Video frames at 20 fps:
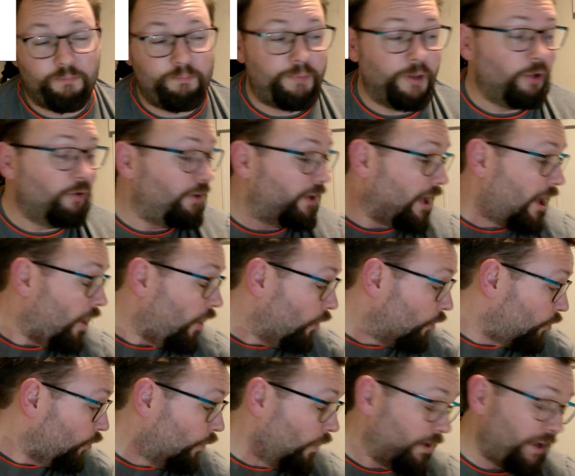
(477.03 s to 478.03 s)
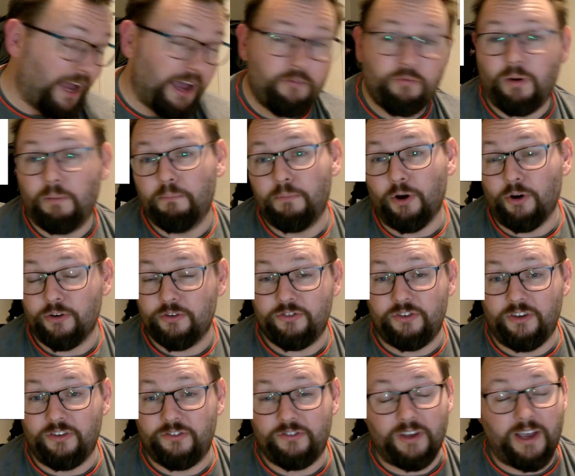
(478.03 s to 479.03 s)
building a whole quad out of one
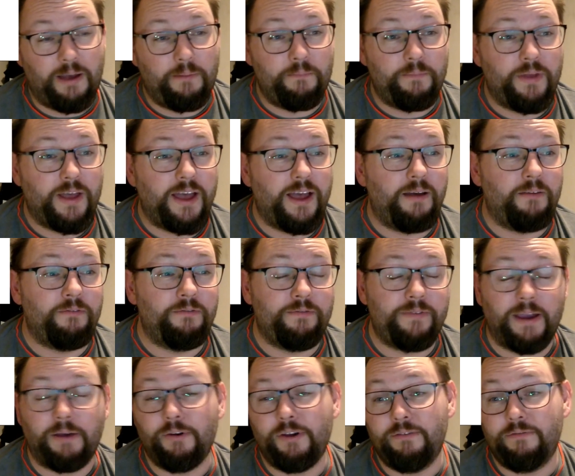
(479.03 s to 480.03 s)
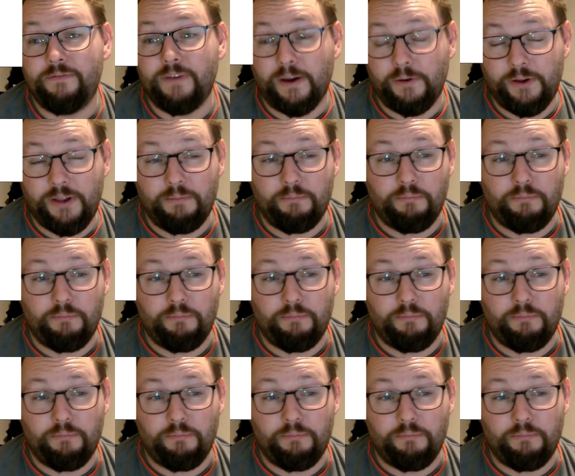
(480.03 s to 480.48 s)
box is very, very